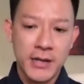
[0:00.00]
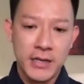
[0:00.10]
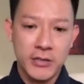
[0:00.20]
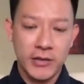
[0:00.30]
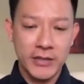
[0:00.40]

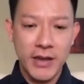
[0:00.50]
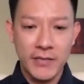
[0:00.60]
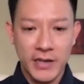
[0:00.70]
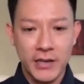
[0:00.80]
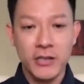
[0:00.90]
So I think you have to
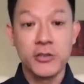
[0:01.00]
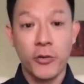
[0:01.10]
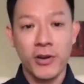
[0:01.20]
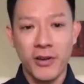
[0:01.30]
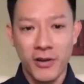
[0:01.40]
kind of
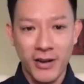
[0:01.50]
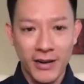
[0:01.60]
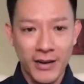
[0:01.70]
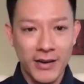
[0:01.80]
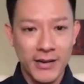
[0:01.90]
enjoy
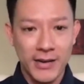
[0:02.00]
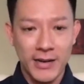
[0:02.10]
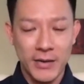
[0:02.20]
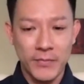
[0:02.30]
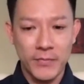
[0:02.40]
learning
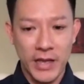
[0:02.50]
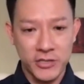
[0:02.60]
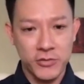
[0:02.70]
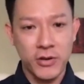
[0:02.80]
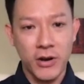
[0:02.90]
um, as
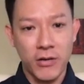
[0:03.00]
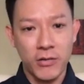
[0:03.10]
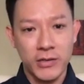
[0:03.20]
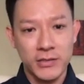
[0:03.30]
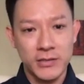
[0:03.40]
you go,
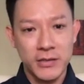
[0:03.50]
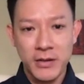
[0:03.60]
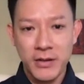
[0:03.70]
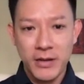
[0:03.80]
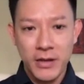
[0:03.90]
because
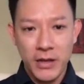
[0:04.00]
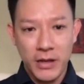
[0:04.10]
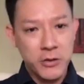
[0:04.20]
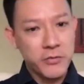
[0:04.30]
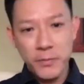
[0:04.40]

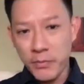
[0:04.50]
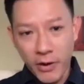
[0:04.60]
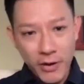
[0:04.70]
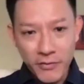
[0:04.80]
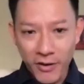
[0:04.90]
you've
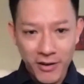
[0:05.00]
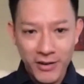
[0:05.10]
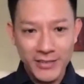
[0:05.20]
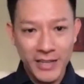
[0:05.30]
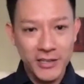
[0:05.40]
probably heard
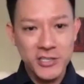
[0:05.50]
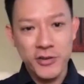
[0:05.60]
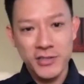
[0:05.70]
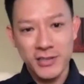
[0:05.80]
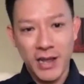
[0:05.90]
that dentistry
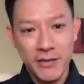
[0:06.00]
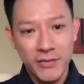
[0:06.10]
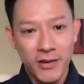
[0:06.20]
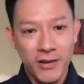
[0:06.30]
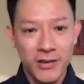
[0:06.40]
is a
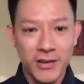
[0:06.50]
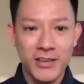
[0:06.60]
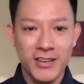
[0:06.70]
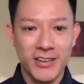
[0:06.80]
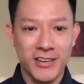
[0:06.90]
lifelong
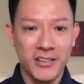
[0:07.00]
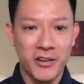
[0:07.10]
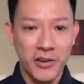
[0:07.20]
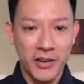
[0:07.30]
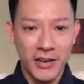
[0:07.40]
uh,
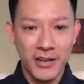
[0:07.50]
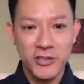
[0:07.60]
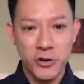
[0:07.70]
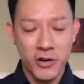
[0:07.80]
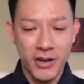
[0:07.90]
learning
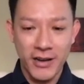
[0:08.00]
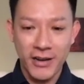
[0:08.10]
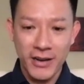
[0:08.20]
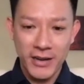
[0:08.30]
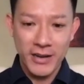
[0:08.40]
journey.
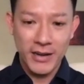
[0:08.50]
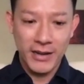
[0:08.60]
Right.